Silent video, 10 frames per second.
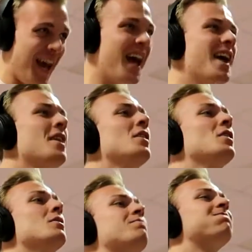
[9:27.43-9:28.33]
And for the
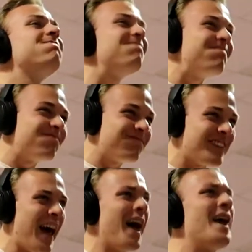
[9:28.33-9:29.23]
rest of the
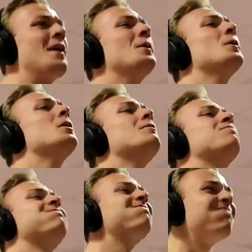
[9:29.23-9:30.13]
session, I
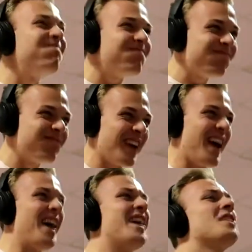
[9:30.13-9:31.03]
did some